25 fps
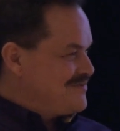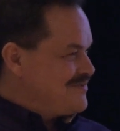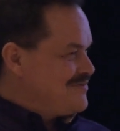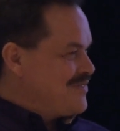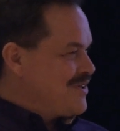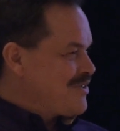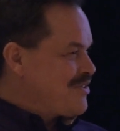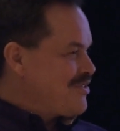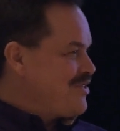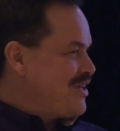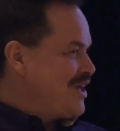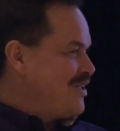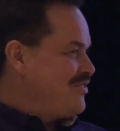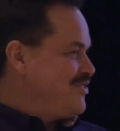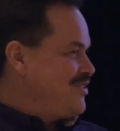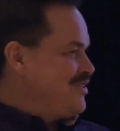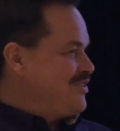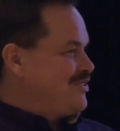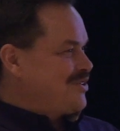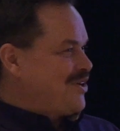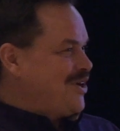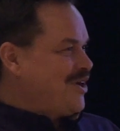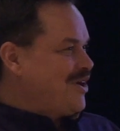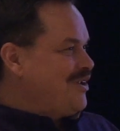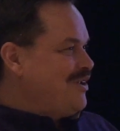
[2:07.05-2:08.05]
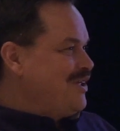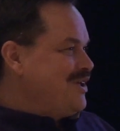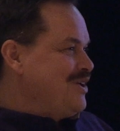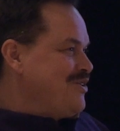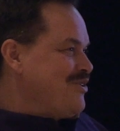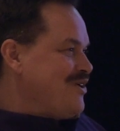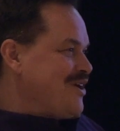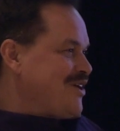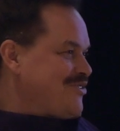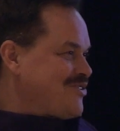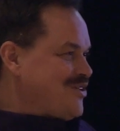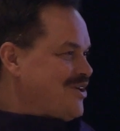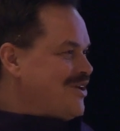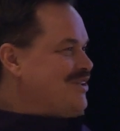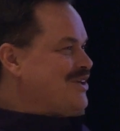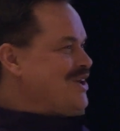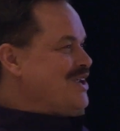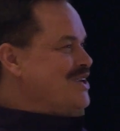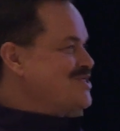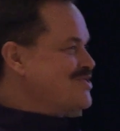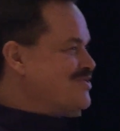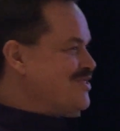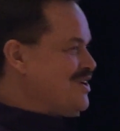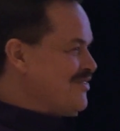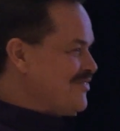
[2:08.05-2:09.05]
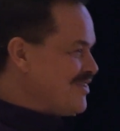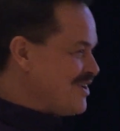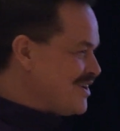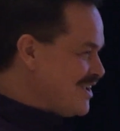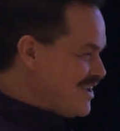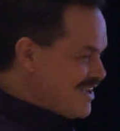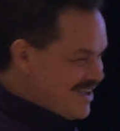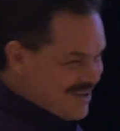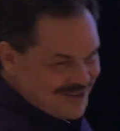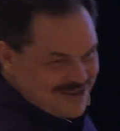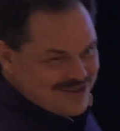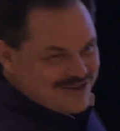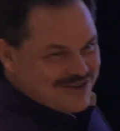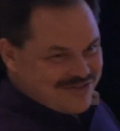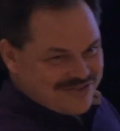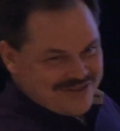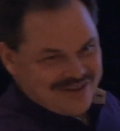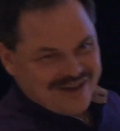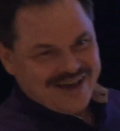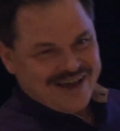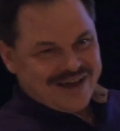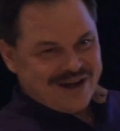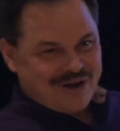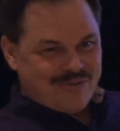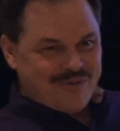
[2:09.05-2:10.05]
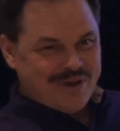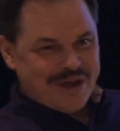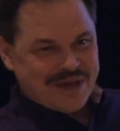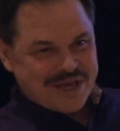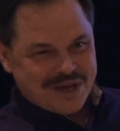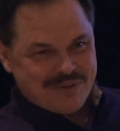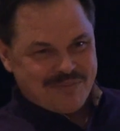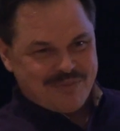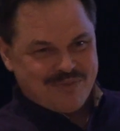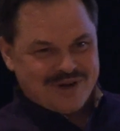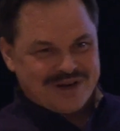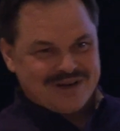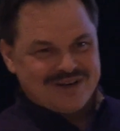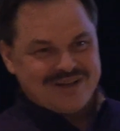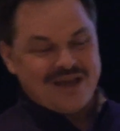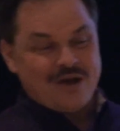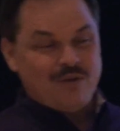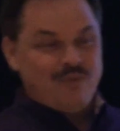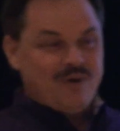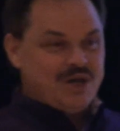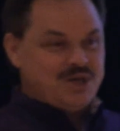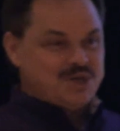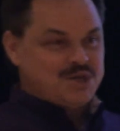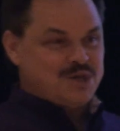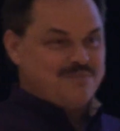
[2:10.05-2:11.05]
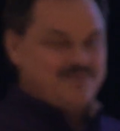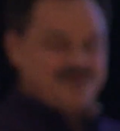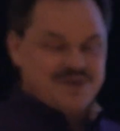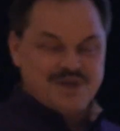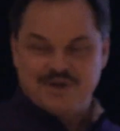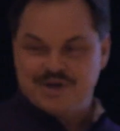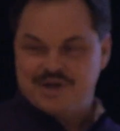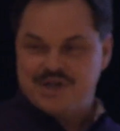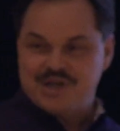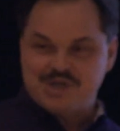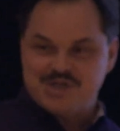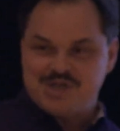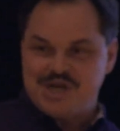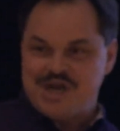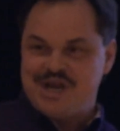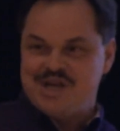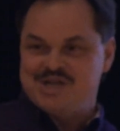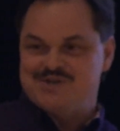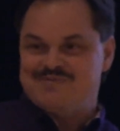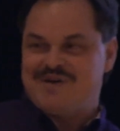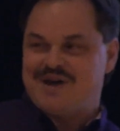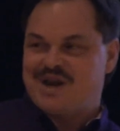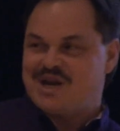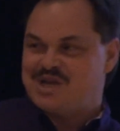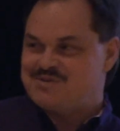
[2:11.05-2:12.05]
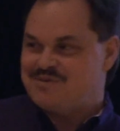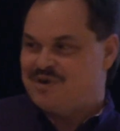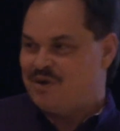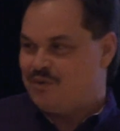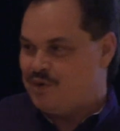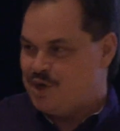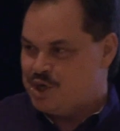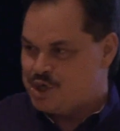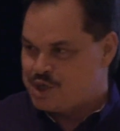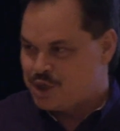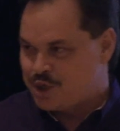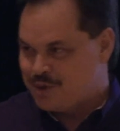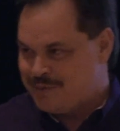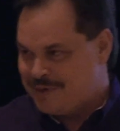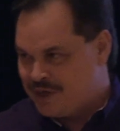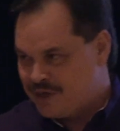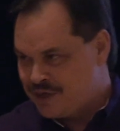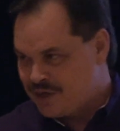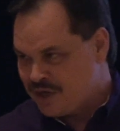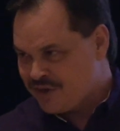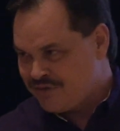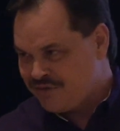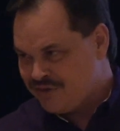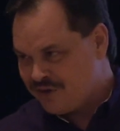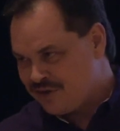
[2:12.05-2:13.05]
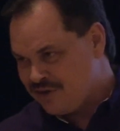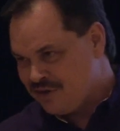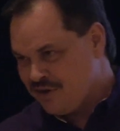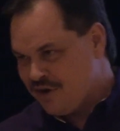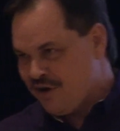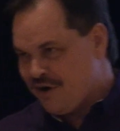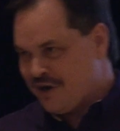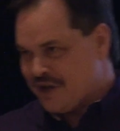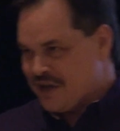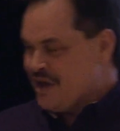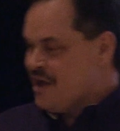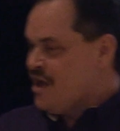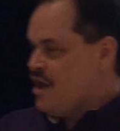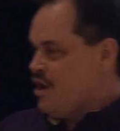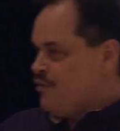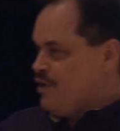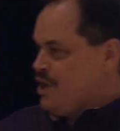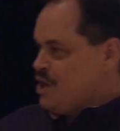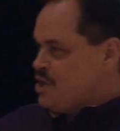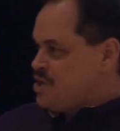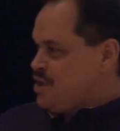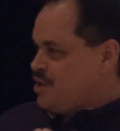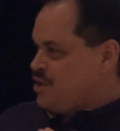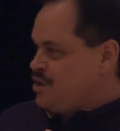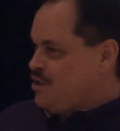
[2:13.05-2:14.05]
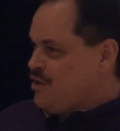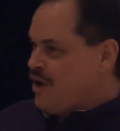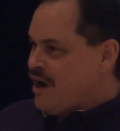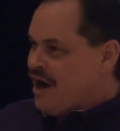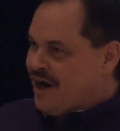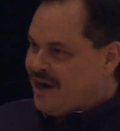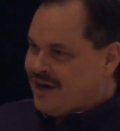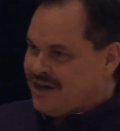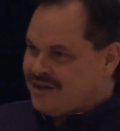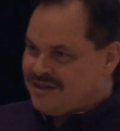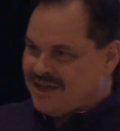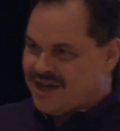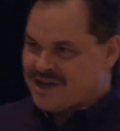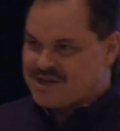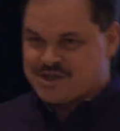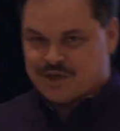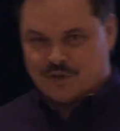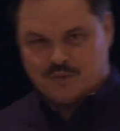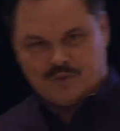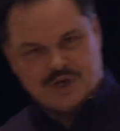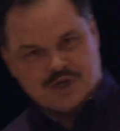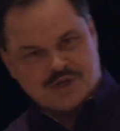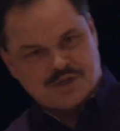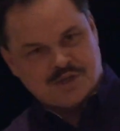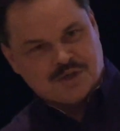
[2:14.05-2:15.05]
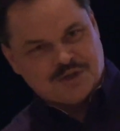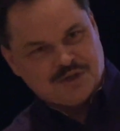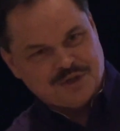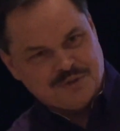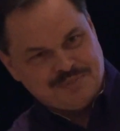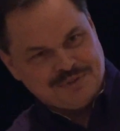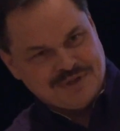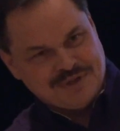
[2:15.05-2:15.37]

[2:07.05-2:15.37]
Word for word: Whether that's internally or externally driven, you decide and wake up one day, we should be good at change management, we should be good at security, we should do architecture, we should do